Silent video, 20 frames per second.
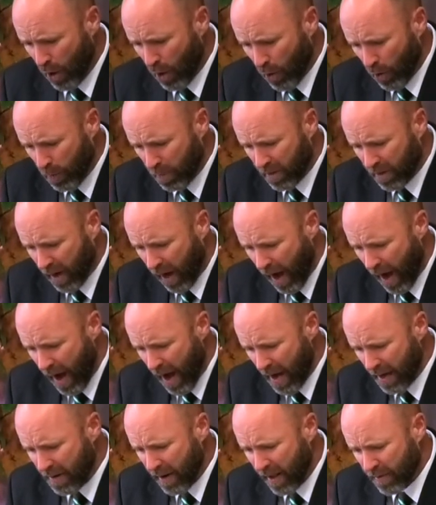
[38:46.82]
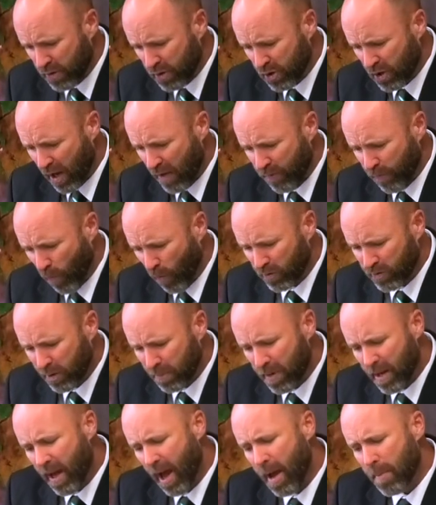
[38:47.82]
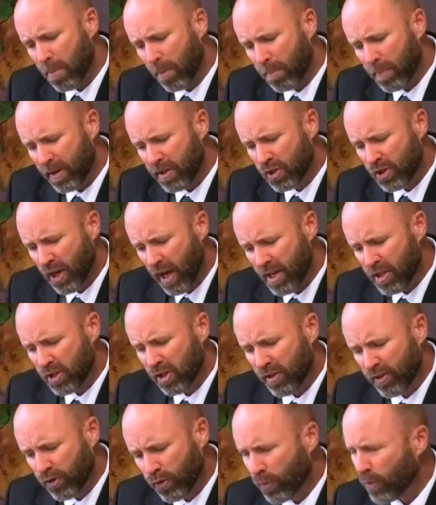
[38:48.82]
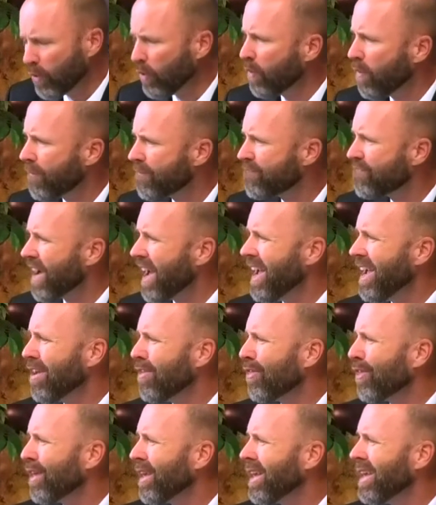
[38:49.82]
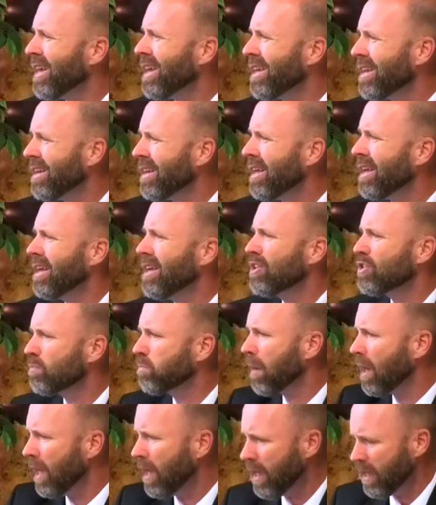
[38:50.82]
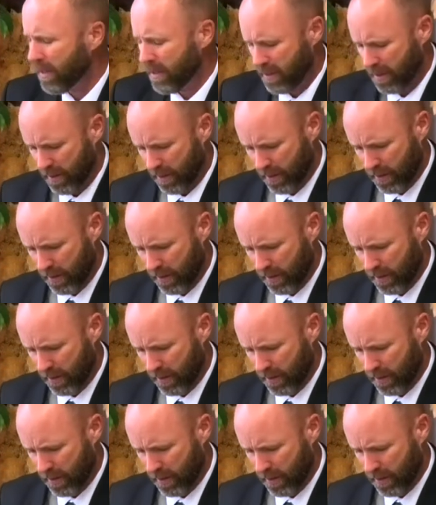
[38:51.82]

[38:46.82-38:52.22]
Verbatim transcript: Whom God has set forth to be a propitiation through faith in His blood.